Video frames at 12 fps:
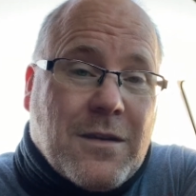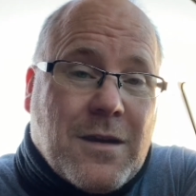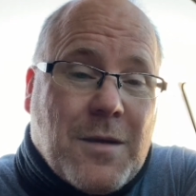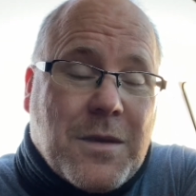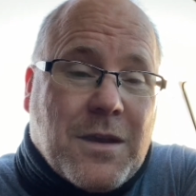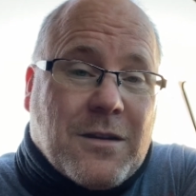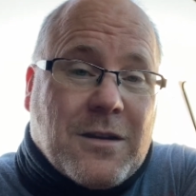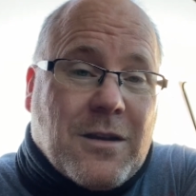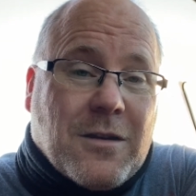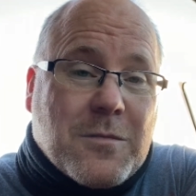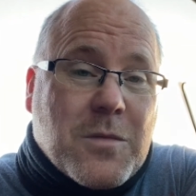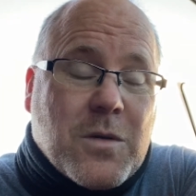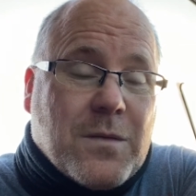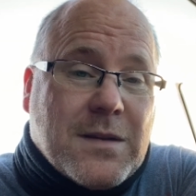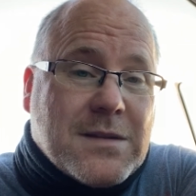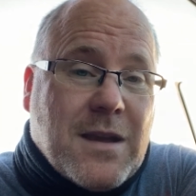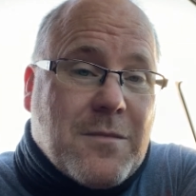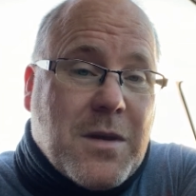I mean, you look at all the movies
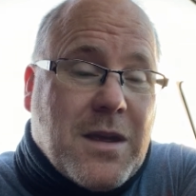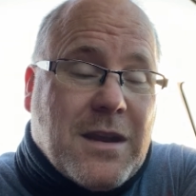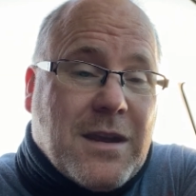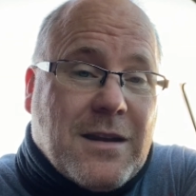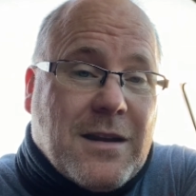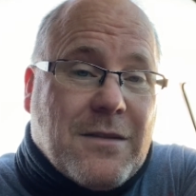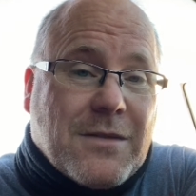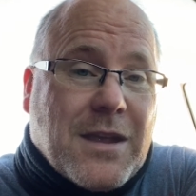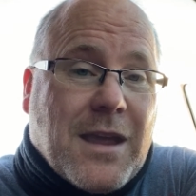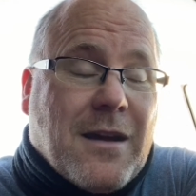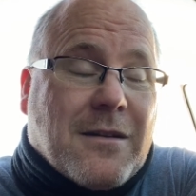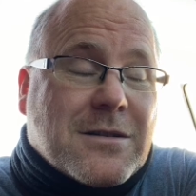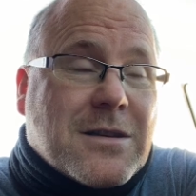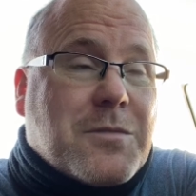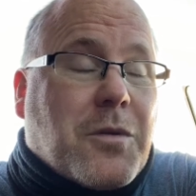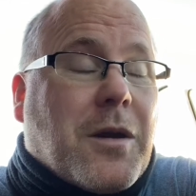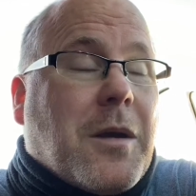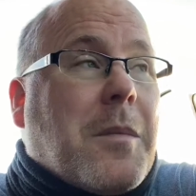they've been in and everything else. It's
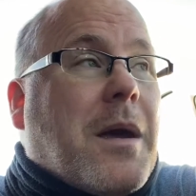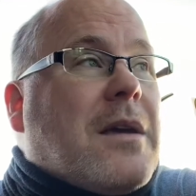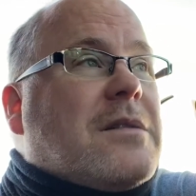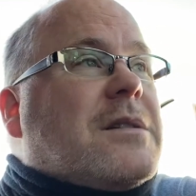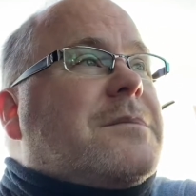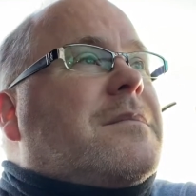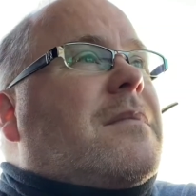pretty amazing.